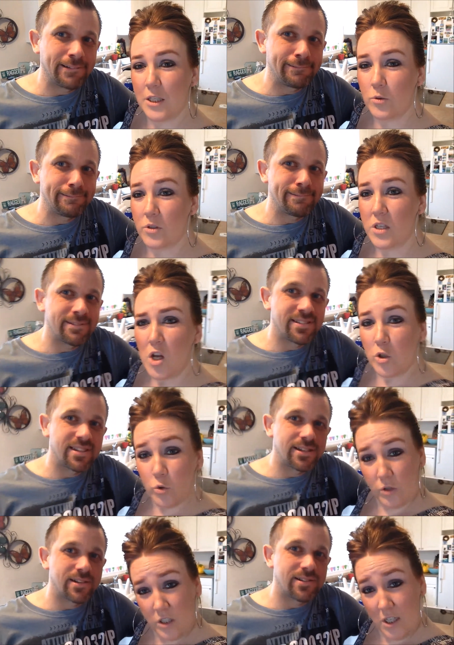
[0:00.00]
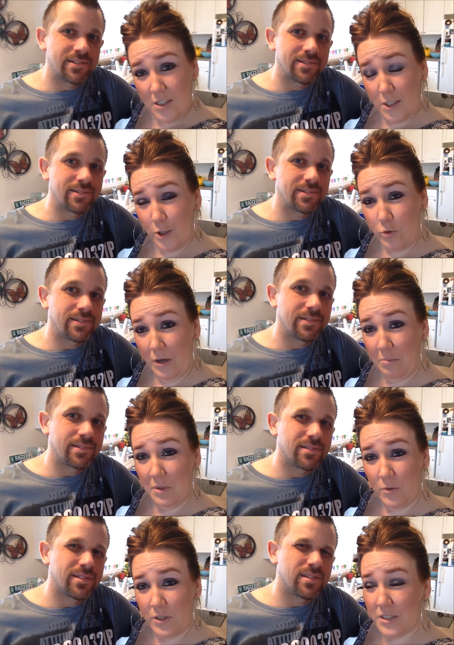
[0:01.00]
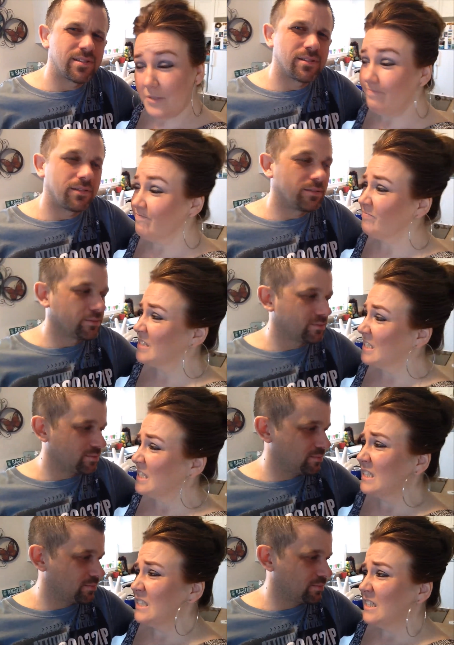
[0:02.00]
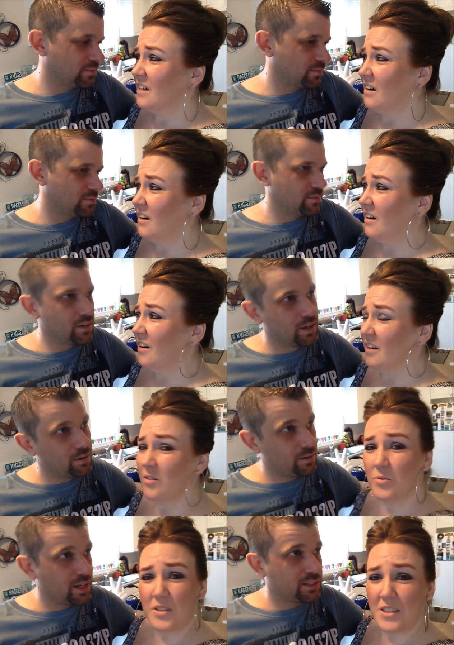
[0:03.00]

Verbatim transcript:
Speaker 1: say to us, "Do they taste like cranberries?"
Speaker 2: No, I don't